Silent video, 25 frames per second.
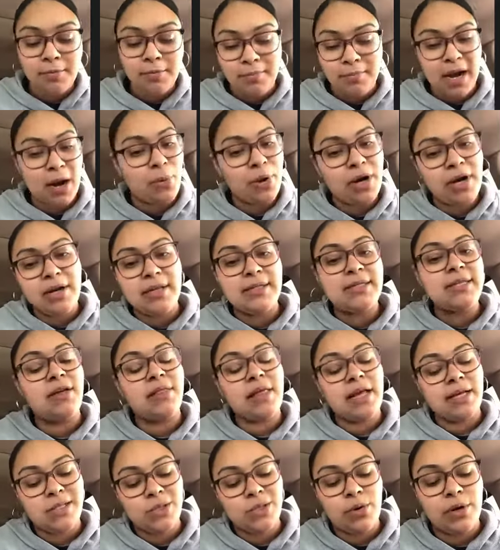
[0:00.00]
But I wanted to tell
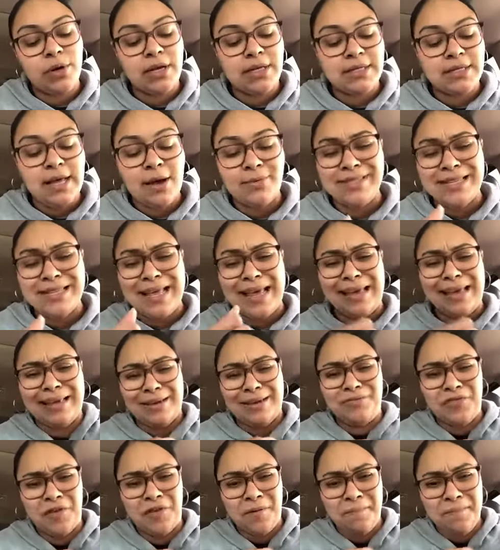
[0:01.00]
that story because I was like,
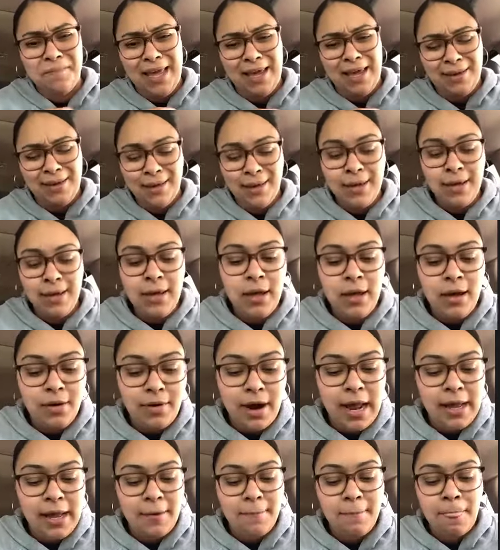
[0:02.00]
for me,
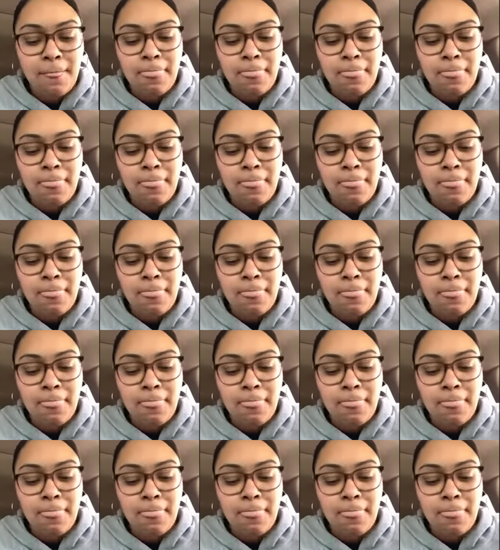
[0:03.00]
right?